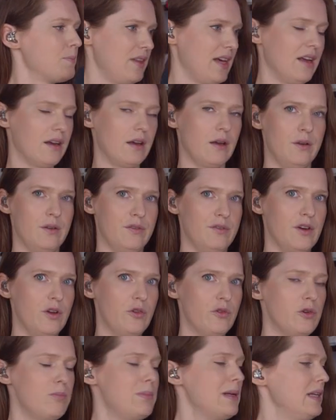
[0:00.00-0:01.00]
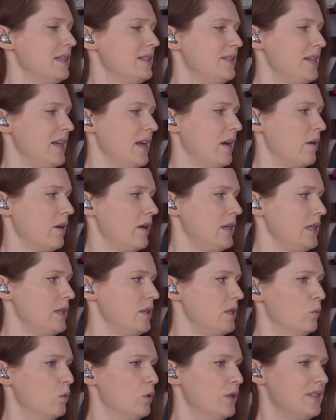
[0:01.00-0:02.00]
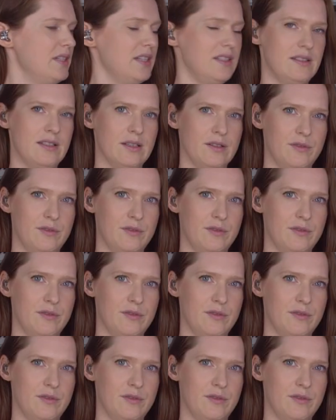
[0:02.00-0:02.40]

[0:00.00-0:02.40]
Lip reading: That kind of vulnerability I wanted to